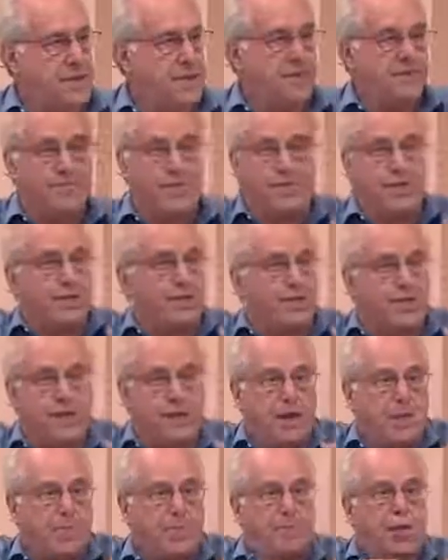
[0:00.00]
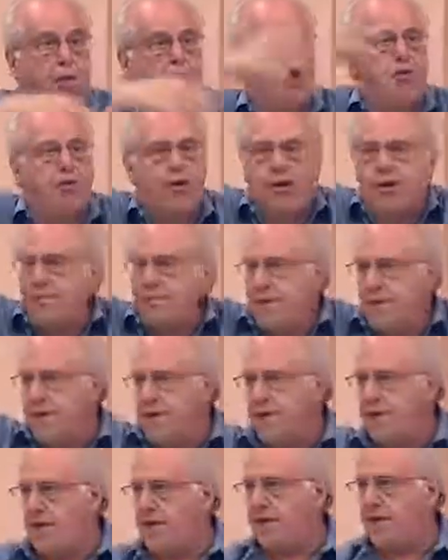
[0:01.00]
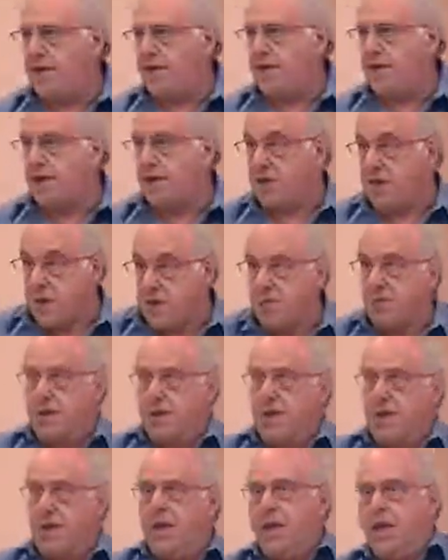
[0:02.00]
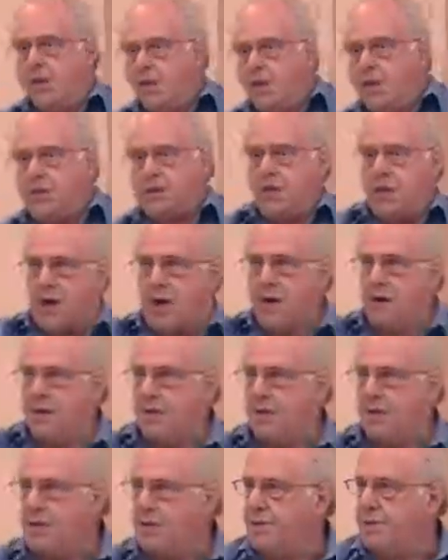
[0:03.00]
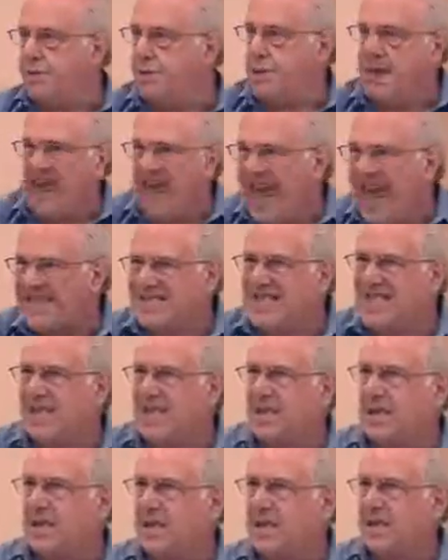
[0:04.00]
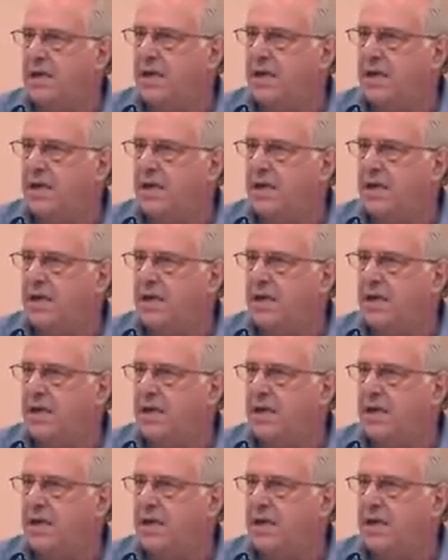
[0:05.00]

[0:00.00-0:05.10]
government is suddenly pouring money into the economy to try to do classic